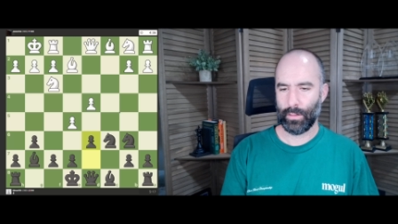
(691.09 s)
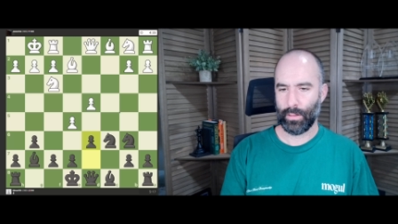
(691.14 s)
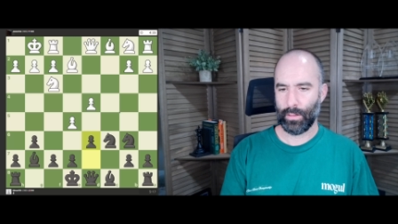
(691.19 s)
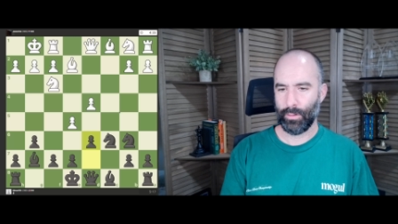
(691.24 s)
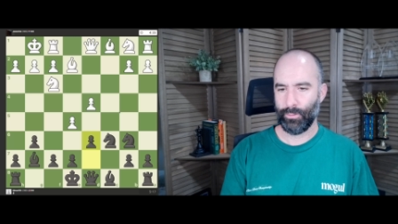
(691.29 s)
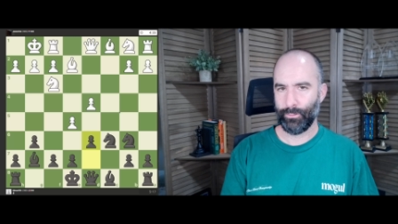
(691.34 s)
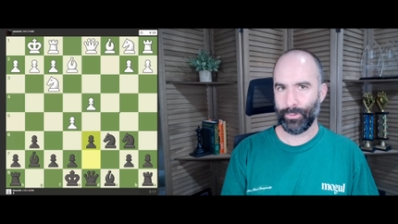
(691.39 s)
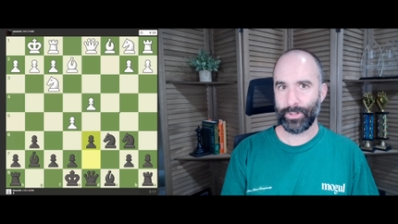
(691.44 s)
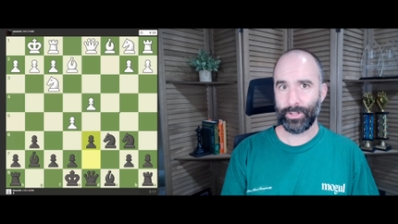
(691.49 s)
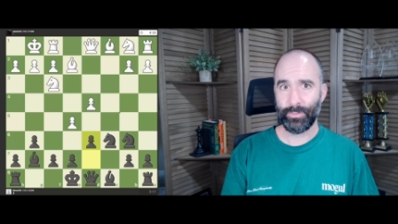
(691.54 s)

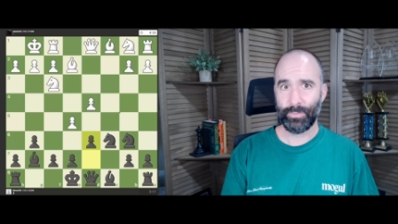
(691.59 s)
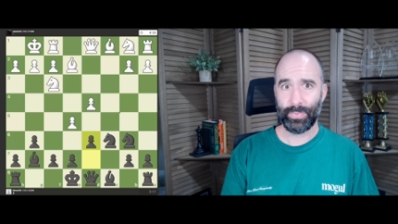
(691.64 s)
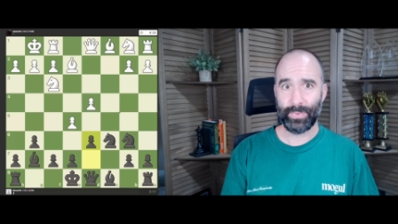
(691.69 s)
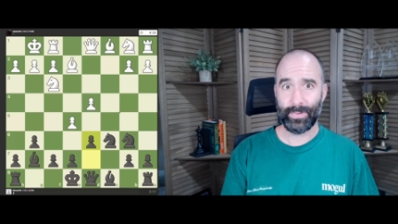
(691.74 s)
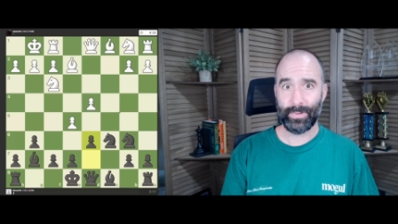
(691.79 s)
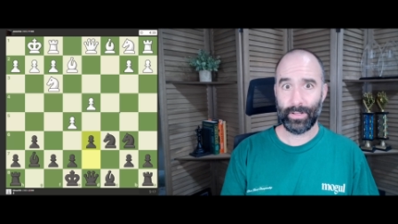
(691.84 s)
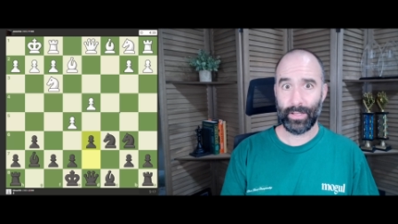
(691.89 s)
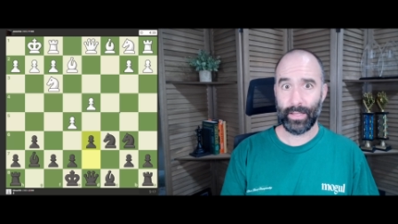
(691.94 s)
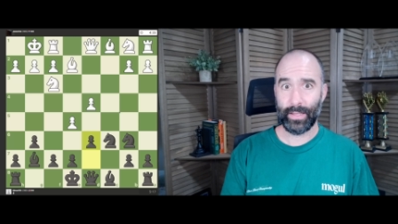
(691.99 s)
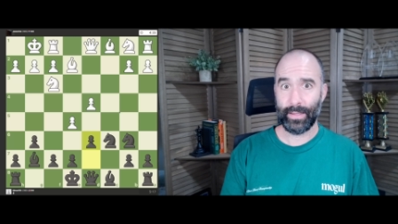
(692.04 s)
When you
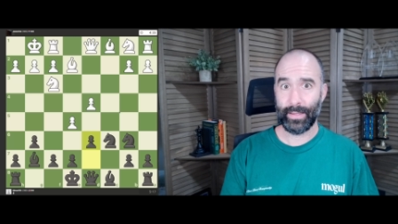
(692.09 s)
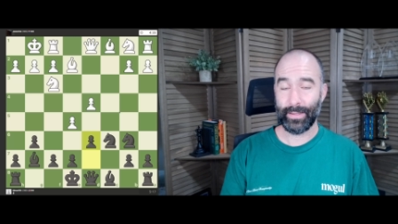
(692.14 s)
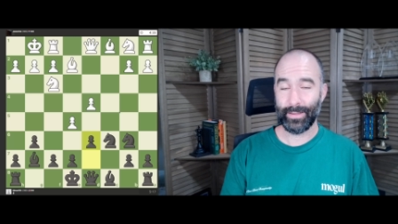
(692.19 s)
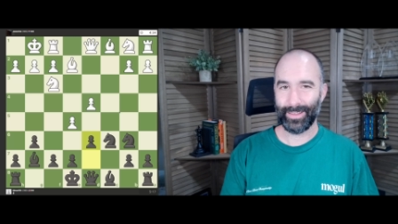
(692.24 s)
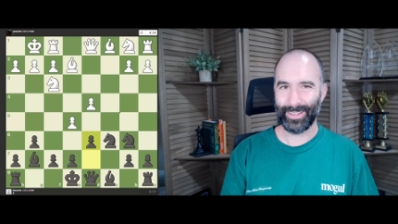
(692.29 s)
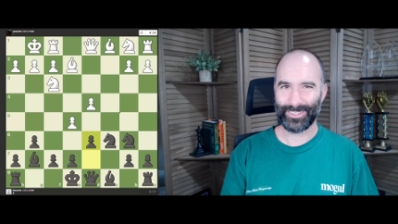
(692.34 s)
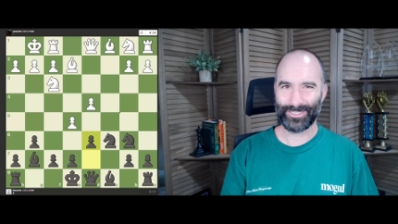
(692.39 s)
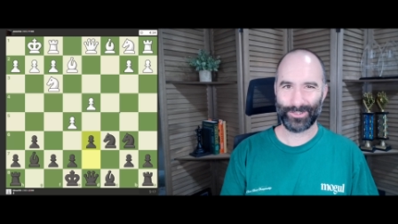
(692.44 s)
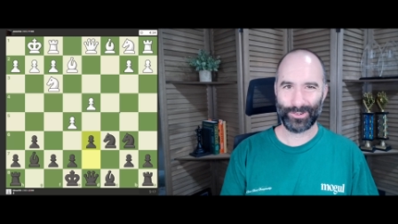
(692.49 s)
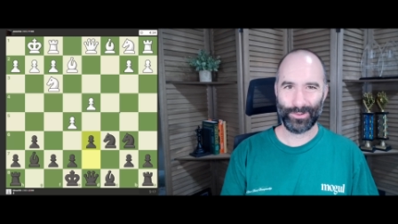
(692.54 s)
play
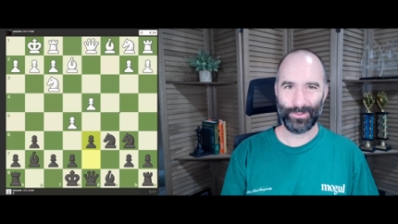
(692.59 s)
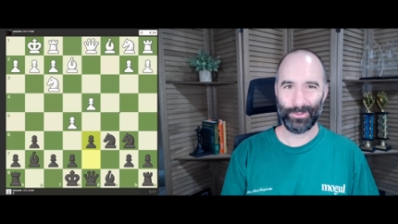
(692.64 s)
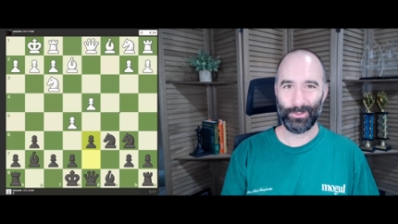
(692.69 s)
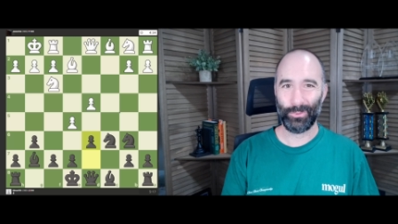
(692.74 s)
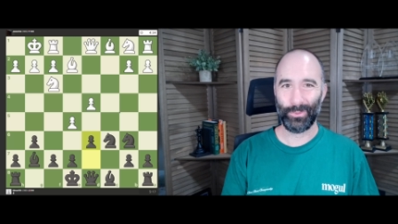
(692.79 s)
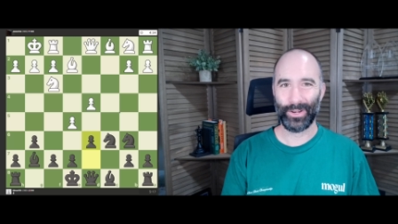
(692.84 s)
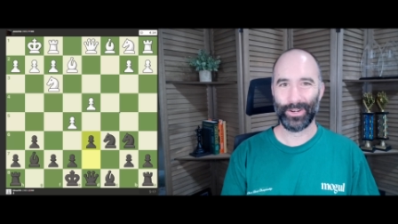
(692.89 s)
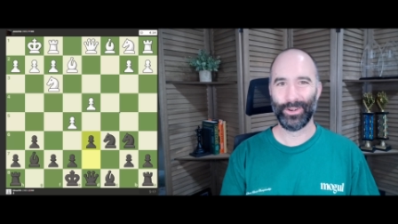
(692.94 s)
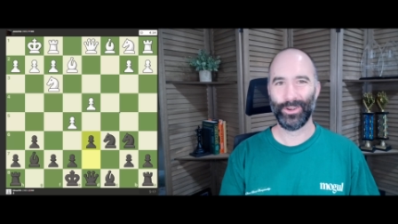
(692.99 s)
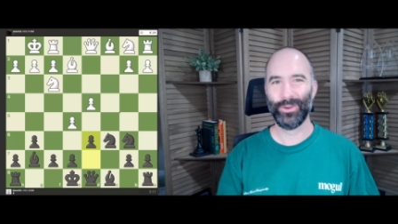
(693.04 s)
like sort of a
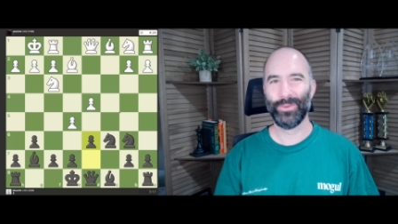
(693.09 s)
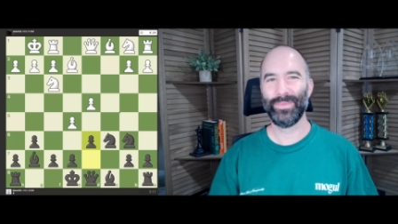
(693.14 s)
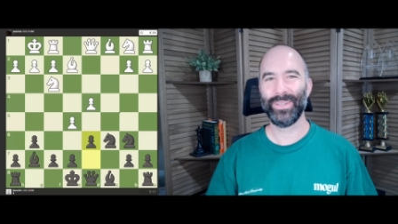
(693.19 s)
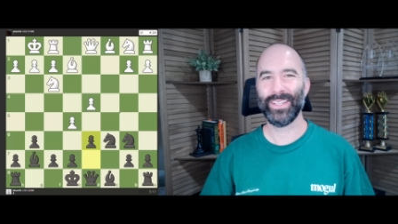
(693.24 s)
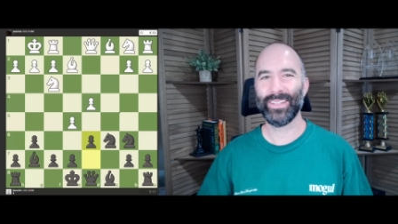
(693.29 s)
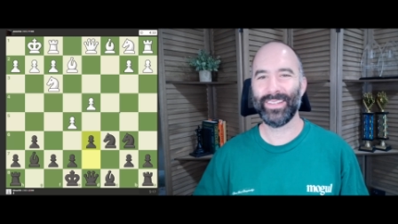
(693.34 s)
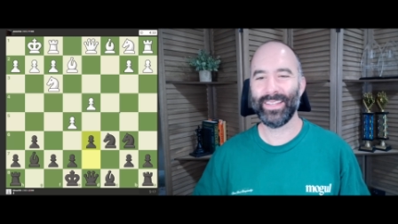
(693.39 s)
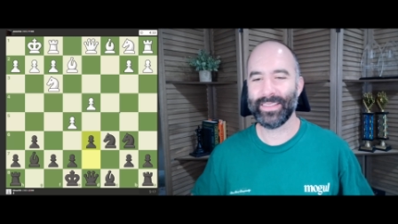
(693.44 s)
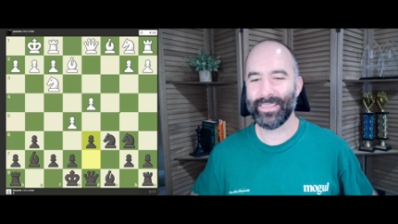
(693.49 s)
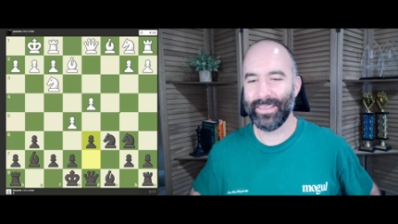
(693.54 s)
weird
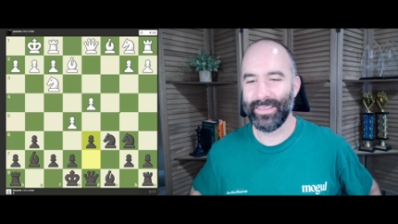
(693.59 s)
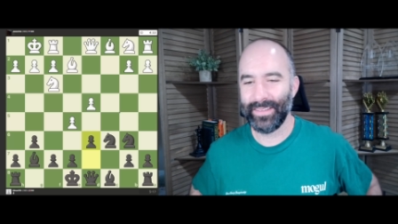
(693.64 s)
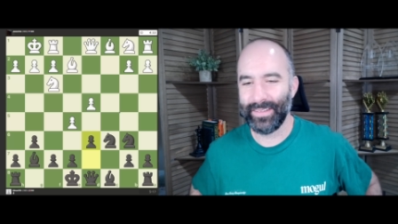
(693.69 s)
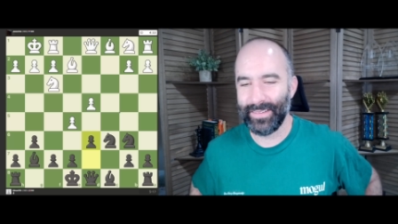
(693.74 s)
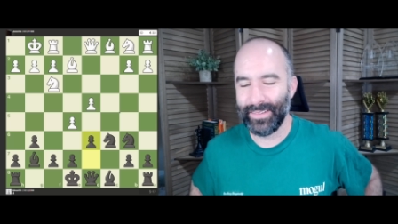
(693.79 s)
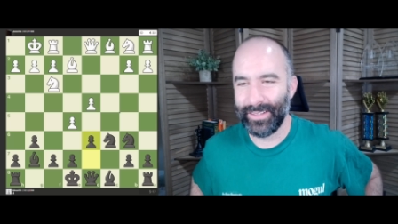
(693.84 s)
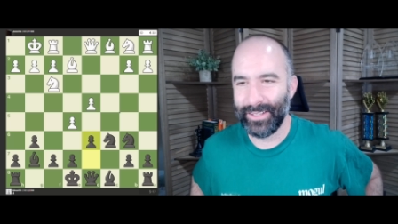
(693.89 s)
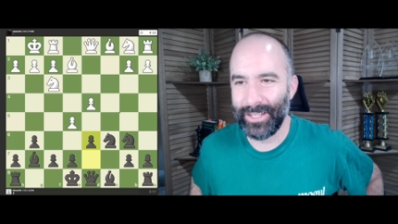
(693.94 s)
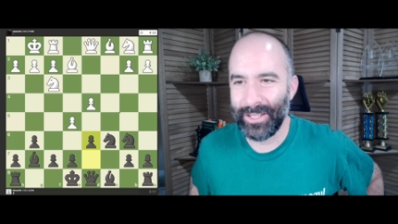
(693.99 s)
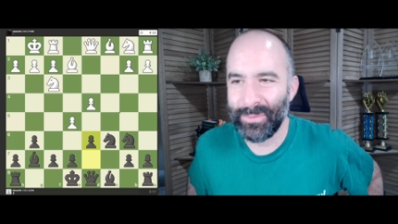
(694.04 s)
opening like the
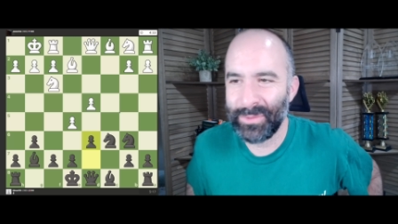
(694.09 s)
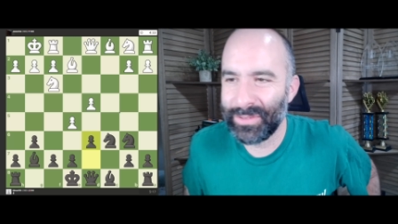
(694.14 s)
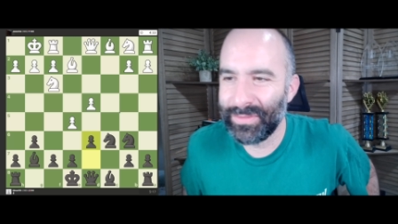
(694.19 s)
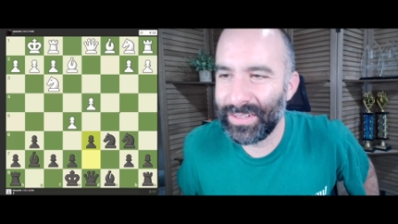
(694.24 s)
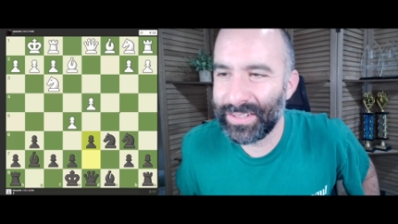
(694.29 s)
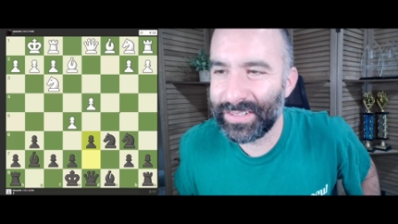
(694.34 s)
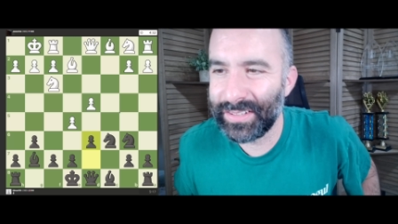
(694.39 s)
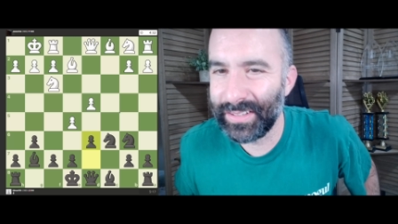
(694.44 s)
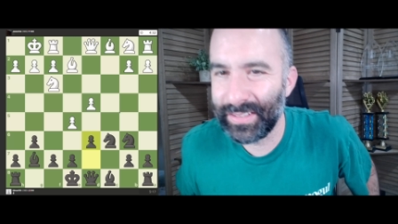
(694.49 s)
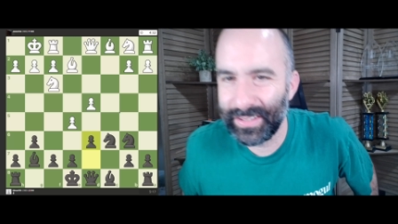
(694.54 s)

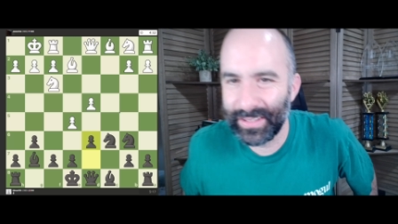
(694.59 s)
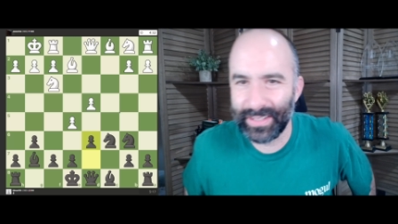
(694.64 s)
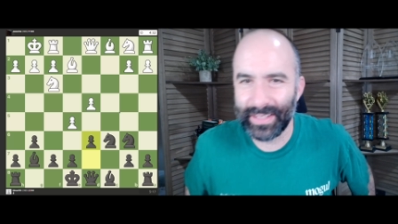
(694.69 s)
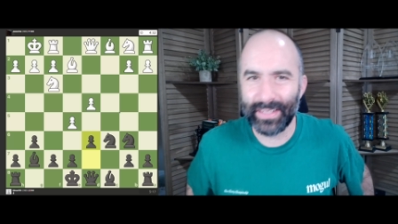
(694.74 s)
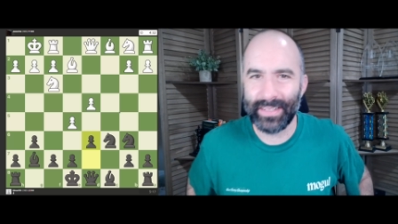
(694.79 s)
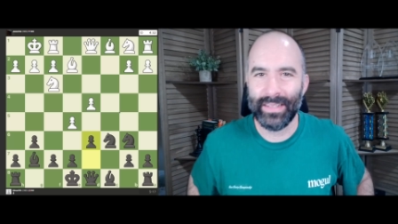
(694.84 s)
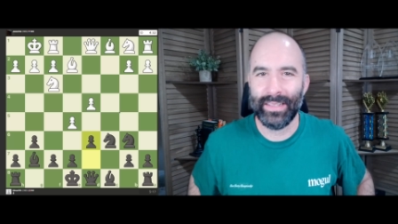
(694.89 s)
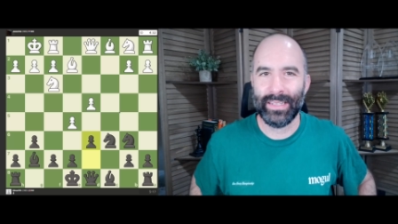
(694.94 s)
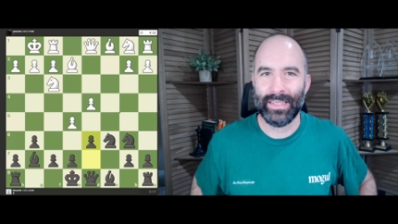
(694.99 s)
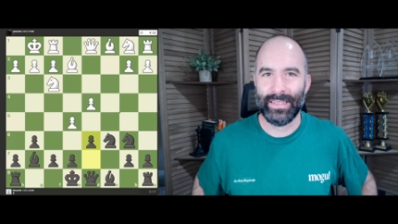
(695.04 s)
Nimzowitsch Sicilian,